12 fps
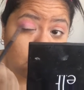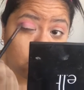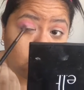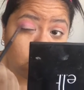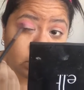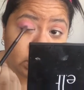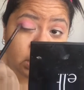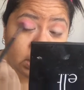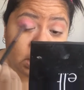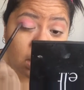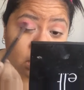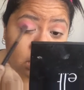
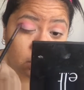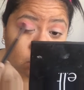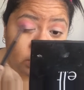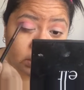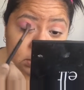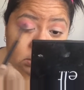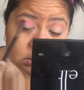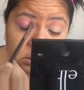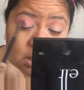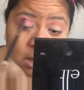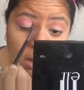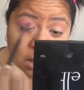we are going
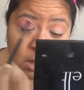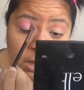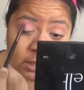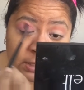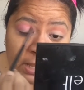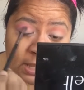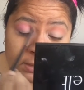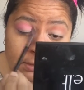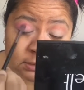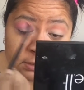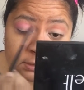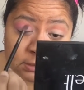to,
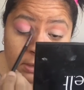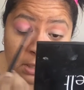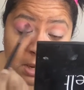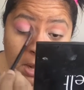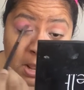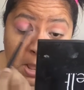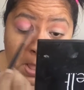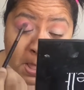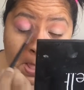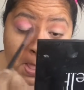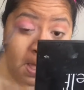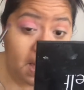again,
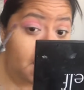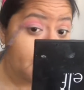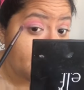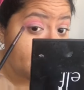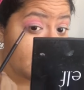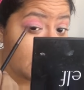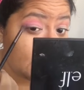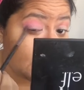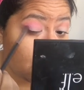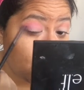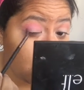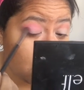make
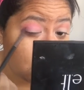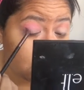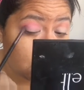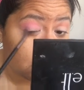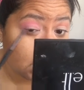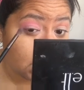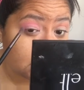it work, you guys.